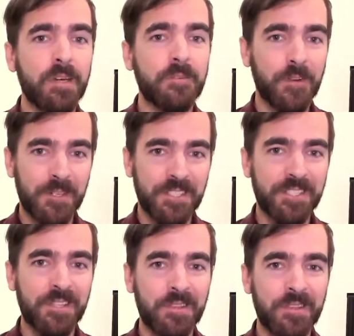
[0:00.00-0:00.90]

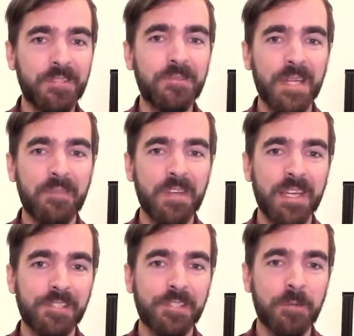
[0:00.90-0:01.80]
First, the new
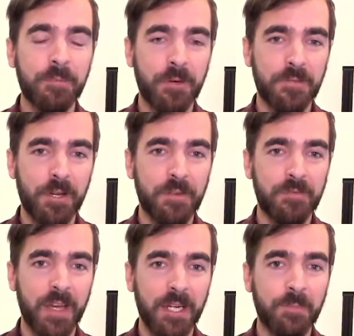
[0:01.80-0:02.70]
Navigation Compose
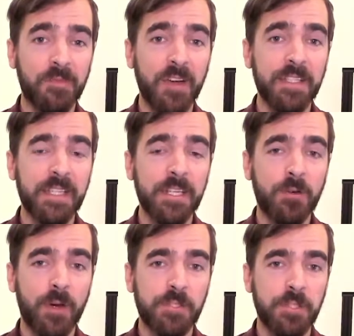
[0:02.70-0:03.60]
artifact provides
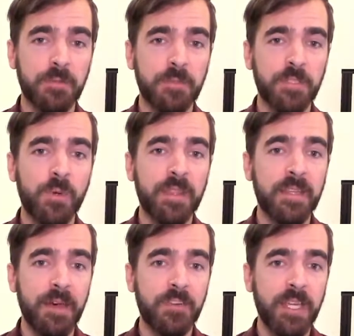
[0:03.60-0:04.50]
integration between the
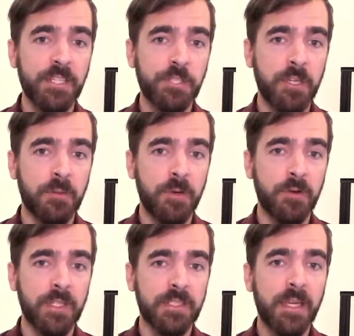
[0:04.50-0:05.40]
navigation
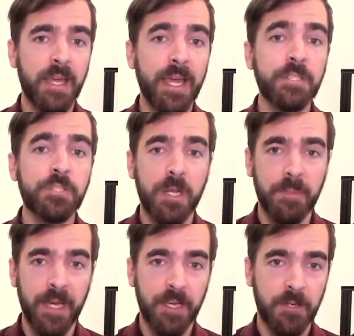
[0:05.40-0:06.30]
component and
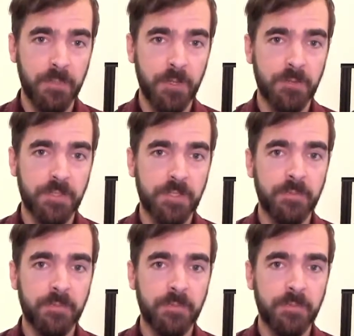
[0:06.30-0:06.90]
Jetpack Compose.